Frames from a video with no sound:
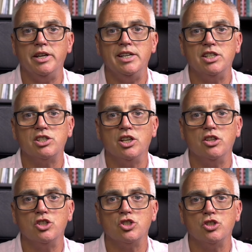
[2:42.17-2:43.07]
is
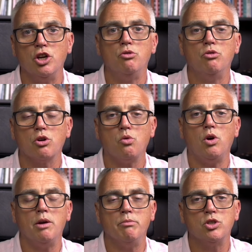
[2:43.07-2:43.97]
that there's no
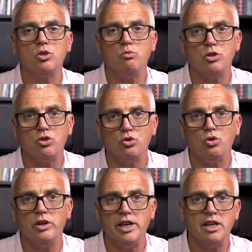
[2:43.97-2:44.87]
requirement to
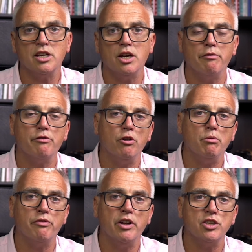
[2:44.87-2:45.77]
withdraw income from
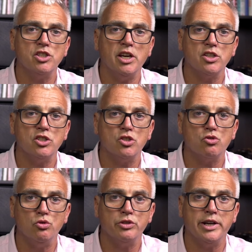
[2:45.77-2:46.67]
a Flexi-Access
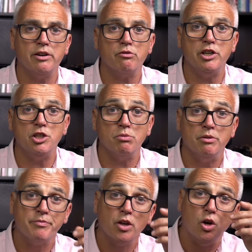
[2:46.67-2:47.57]
Drawdown arrangement.